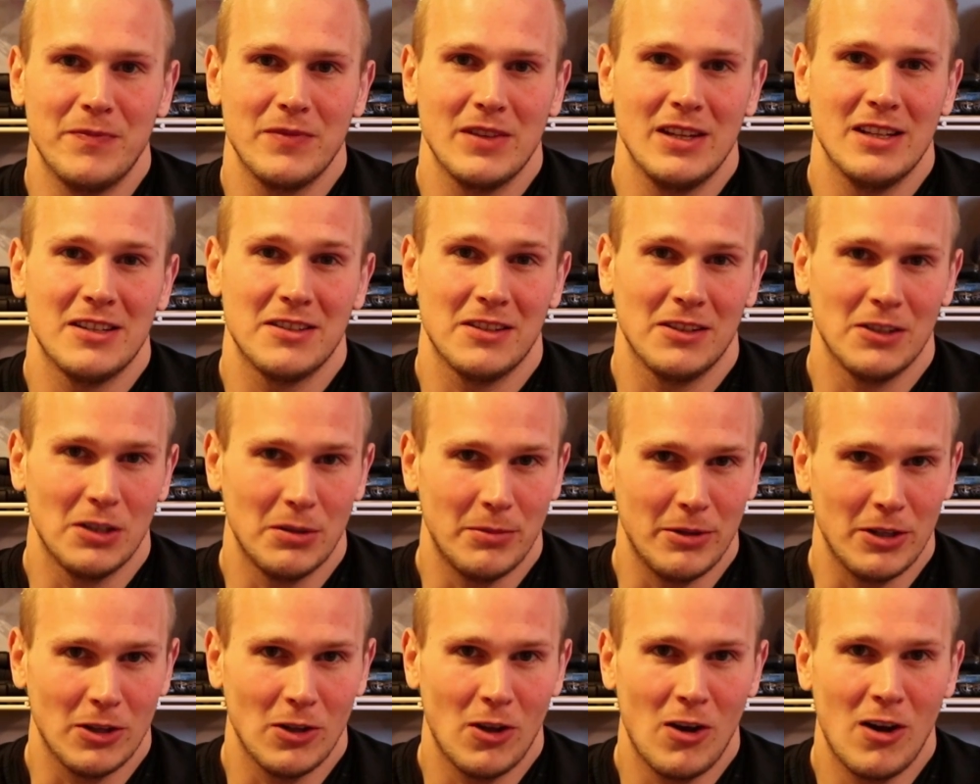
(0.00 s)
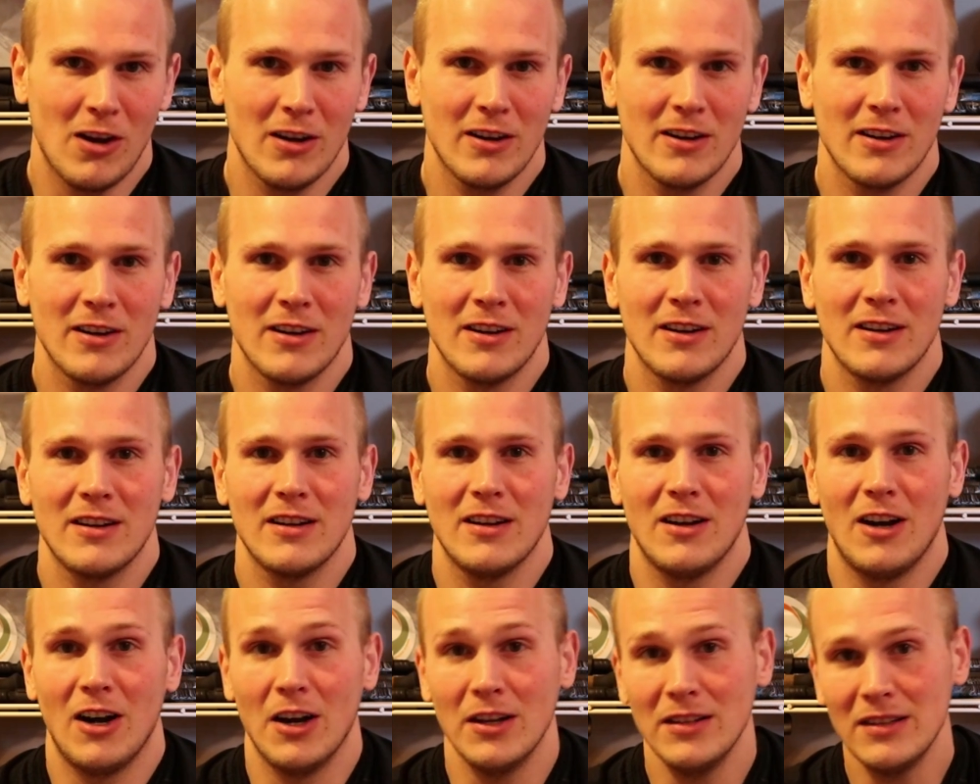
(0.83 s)
It's a little bit
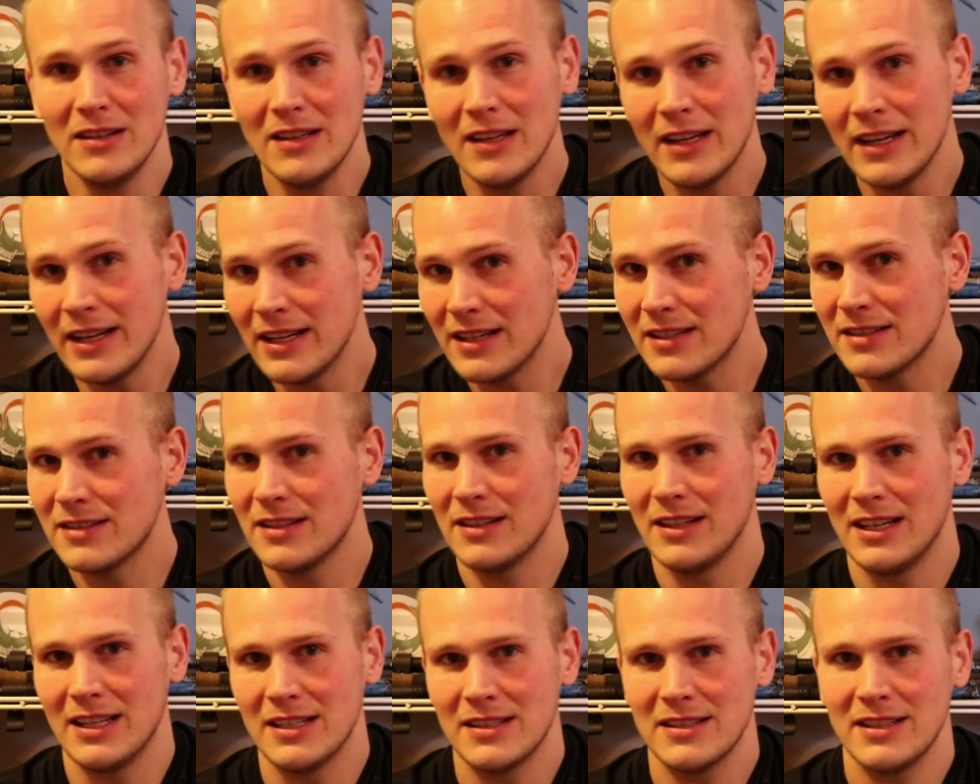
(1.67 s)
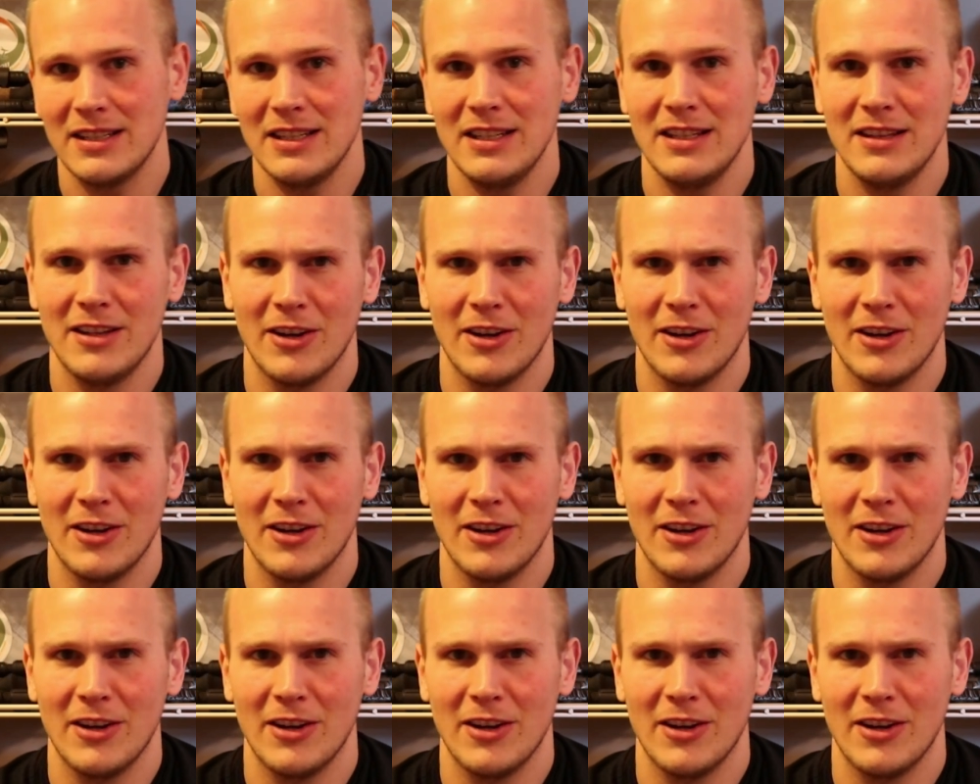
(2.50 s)
longer. Unlike Zaleski,